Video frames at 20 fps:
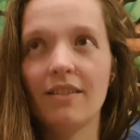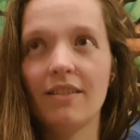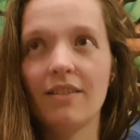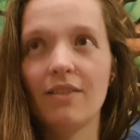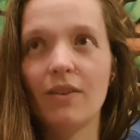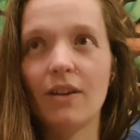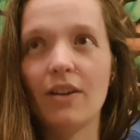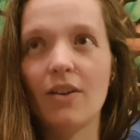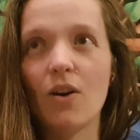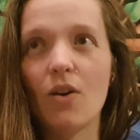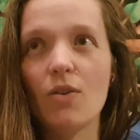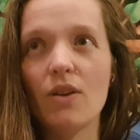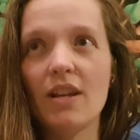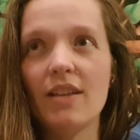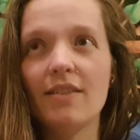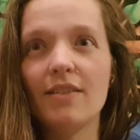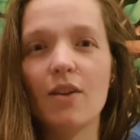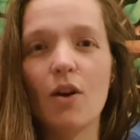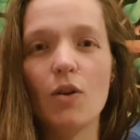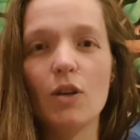We don't need
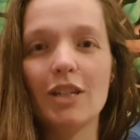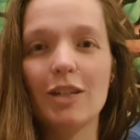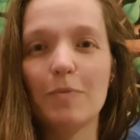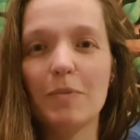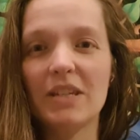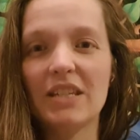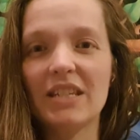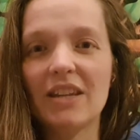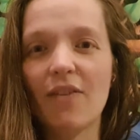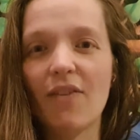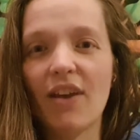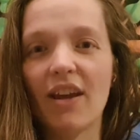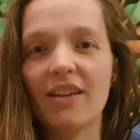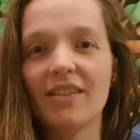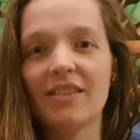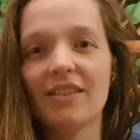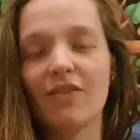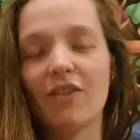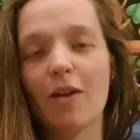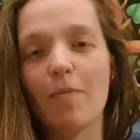to know the
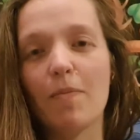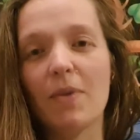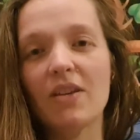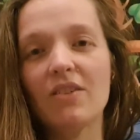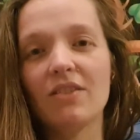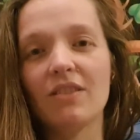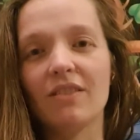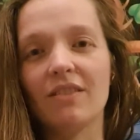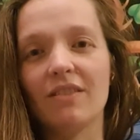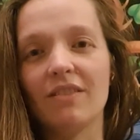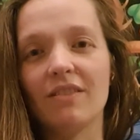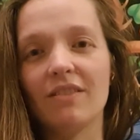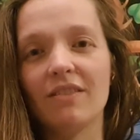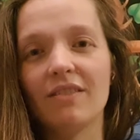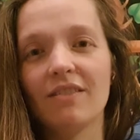specifics of our mission